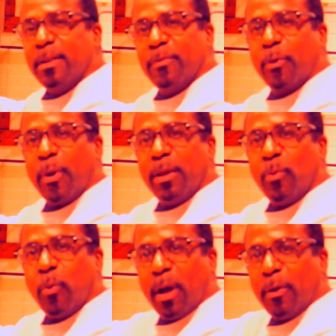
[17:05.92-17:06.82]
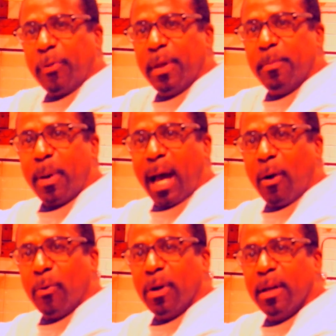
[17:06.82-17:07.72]
of great wealth and
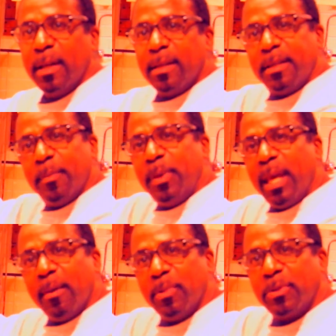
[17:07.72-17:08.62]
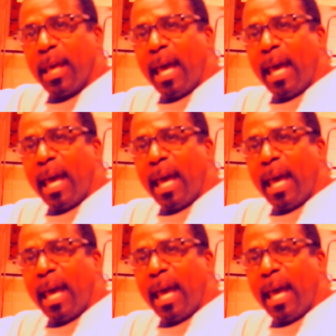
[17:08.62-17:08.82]
power to be able to